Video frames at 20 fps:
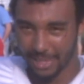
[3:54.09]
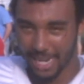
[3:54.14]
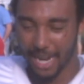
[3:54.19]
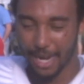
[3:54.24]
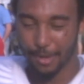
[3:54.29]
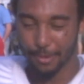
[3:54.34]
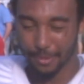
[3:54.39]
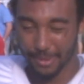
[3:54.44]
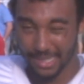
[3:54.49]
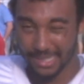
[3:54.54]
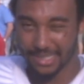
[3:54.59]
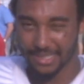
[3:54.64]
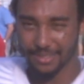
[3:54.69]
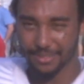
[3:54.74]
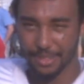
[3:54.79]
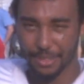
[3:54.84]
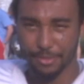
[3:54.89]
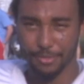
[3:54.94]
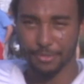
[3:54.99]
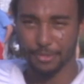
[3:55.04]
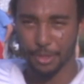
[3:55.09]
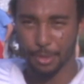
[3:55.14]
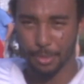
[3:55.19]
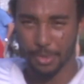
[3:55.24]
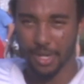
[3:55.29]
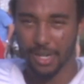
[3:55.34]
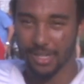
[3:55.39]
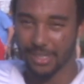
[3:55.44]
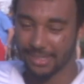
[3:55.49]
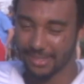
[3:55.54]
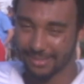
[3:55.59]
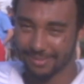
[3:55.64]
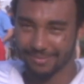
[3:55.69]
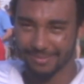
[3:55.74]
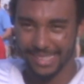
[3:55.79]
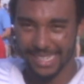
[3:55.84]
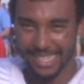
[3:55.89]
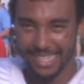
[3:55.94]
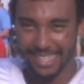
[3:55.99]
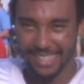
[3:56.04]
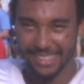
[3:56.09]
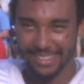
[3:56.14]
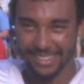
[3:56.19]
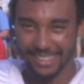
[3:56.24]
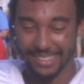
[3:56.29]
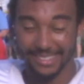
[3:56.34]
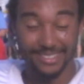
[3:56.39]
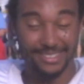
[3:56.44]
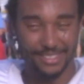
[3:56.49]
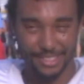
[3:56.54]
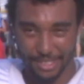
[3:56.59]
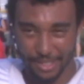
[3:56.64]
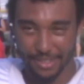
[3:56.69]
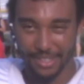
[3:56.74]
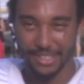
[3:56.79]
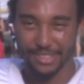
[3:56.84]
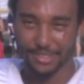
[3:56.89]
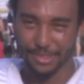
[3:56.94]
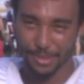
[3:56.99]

Iowa Western and football, and they showed on